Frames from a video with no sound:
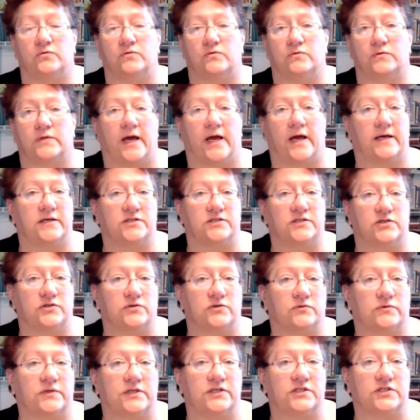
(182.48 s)
likes to
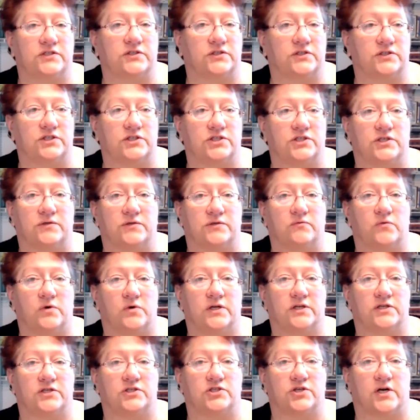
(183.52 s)
do research and
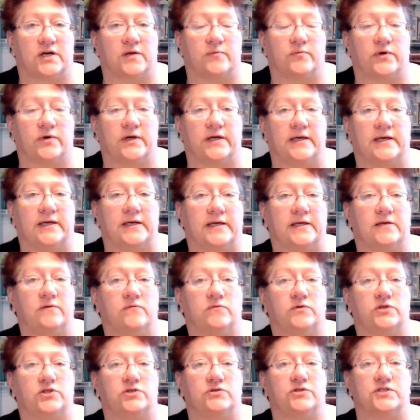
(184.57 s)
wanted to try to break in,
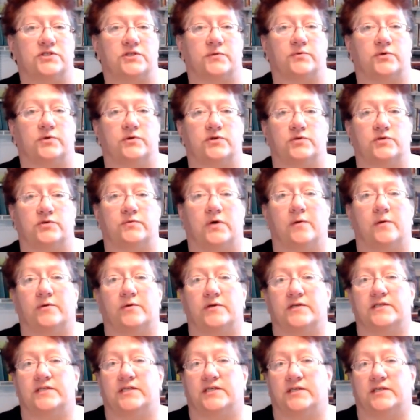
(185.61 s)
would you just approach a
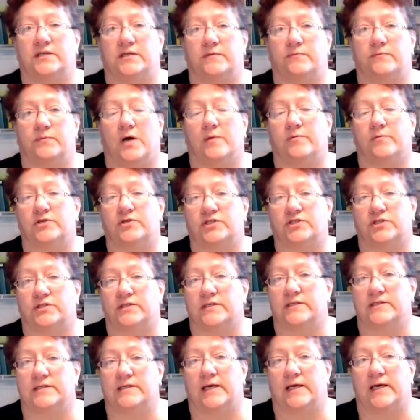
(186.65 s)
publisher
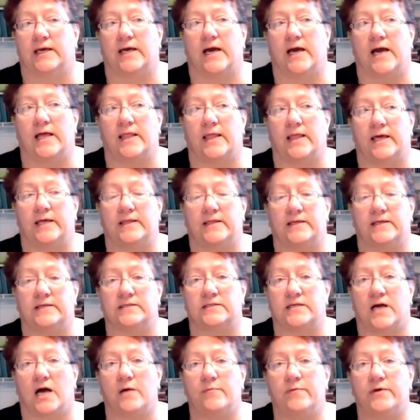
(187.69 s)
and say, I like these
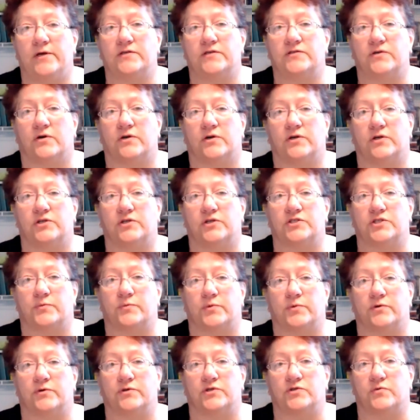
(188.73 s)
topics? Or do you just
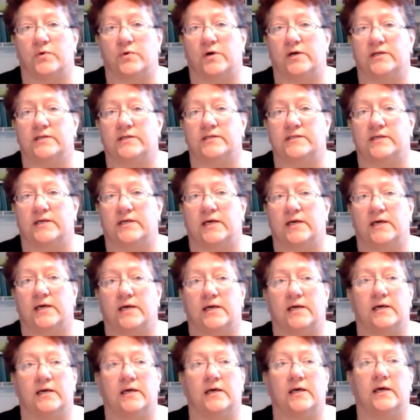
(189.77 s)
approach one and
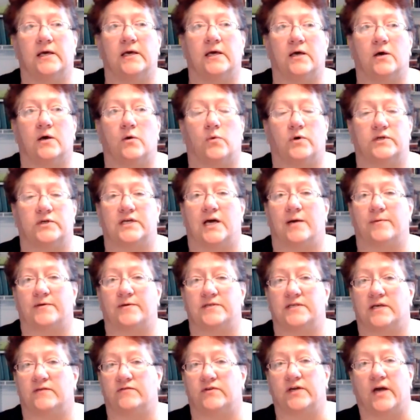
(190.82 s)
say, what topics
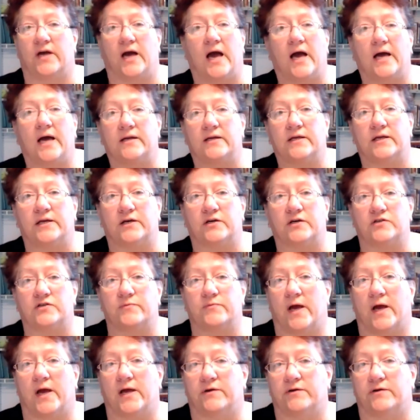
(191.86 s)
have you got? Here's
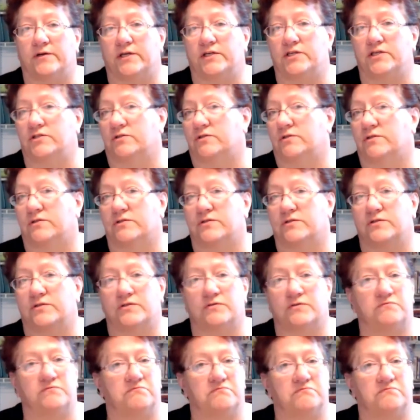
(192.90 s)
my credentials.